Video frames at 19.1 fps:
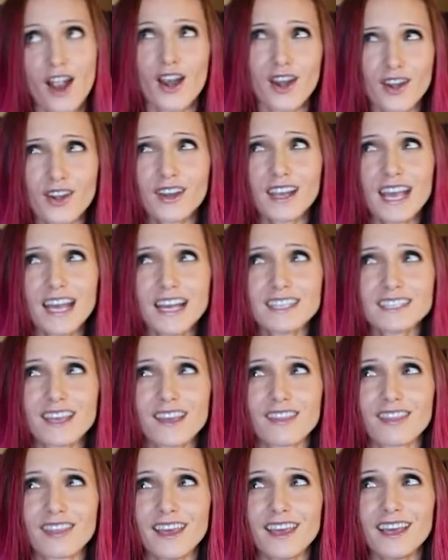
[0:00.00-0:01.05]
Her guess,
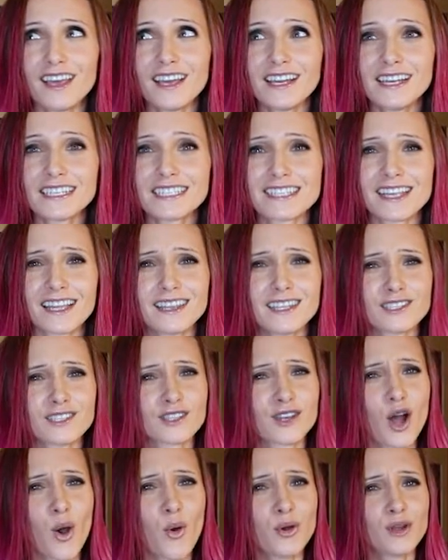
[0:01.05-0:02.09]
I think, is that it's
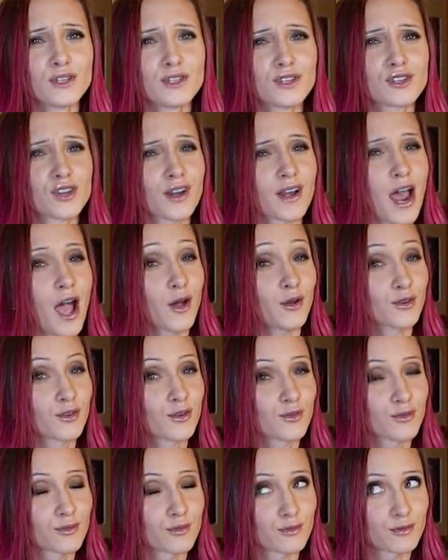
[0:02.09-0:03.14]
going to turn out
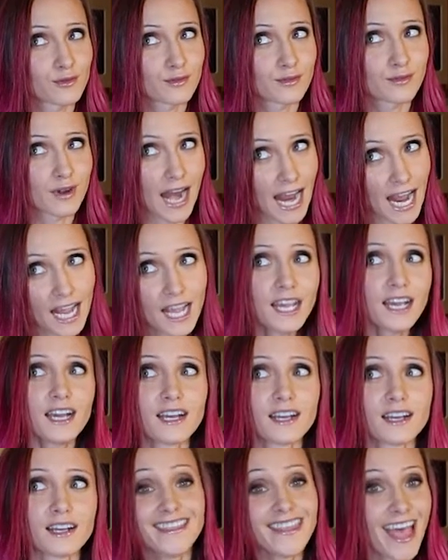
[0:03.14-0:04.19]
gray.
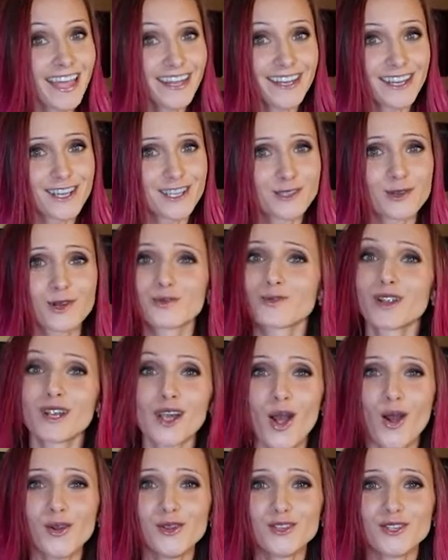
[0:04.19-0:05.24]
And that is what we're
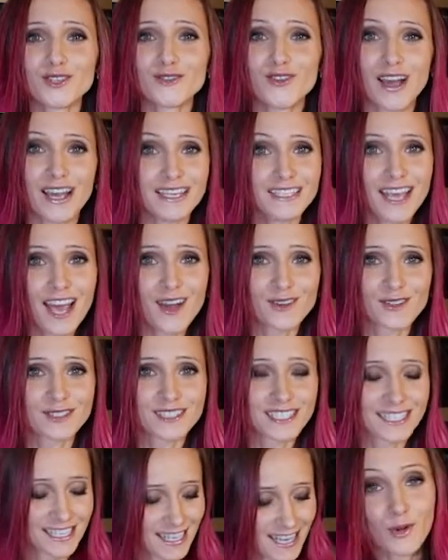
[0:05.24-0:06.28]
going to find
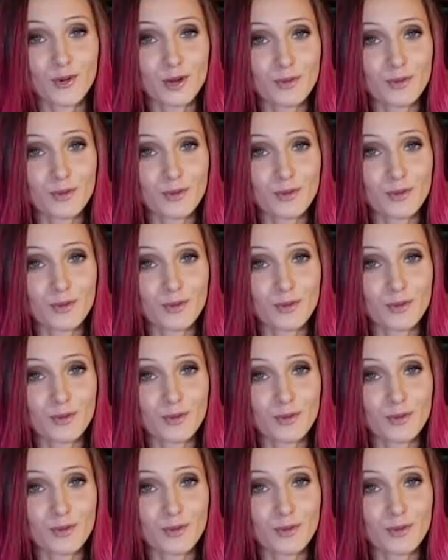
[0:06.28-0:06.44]
out. I